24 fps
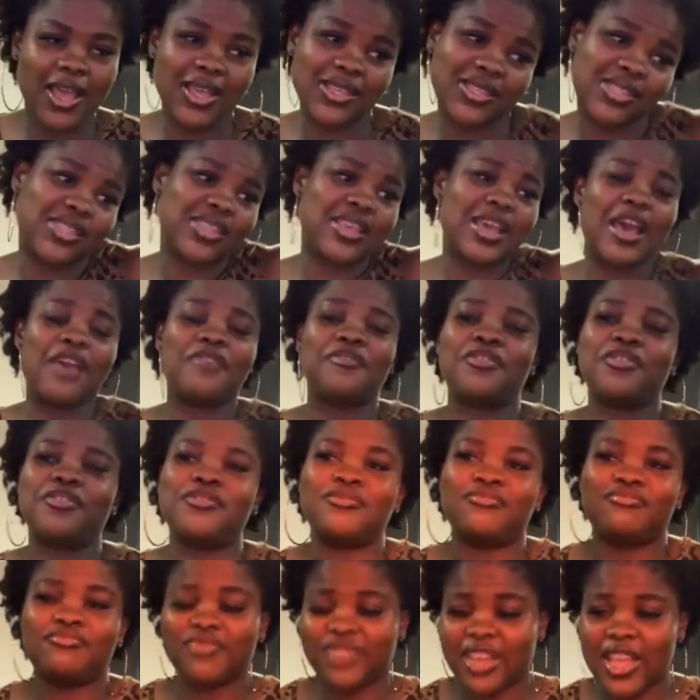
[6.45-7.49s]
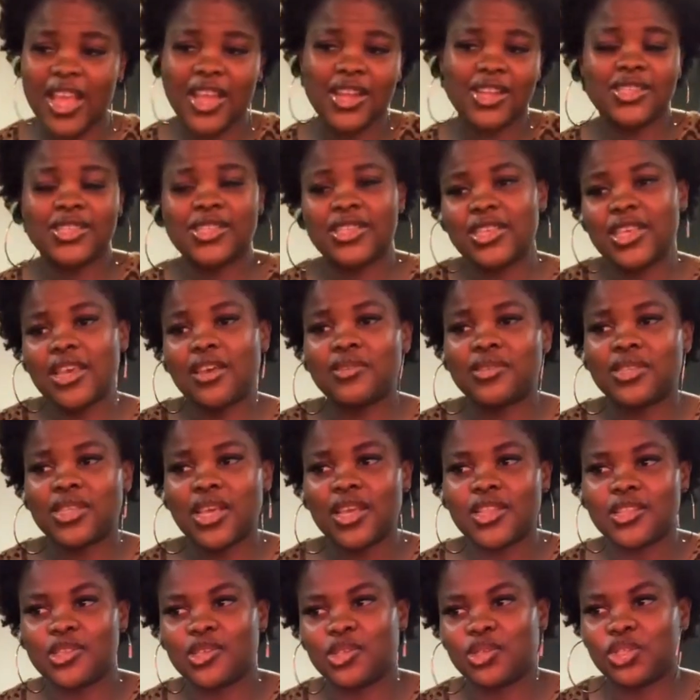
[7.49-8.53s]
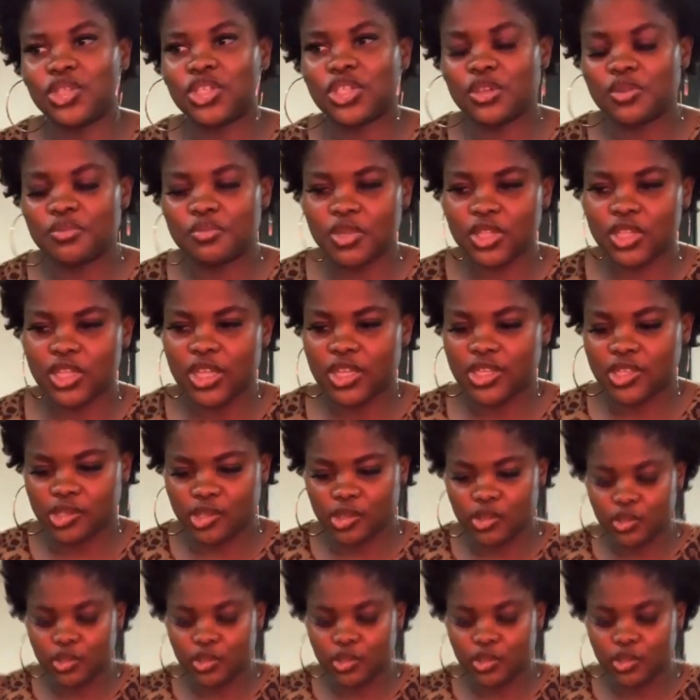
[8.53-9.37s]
I still have a reality outside social media.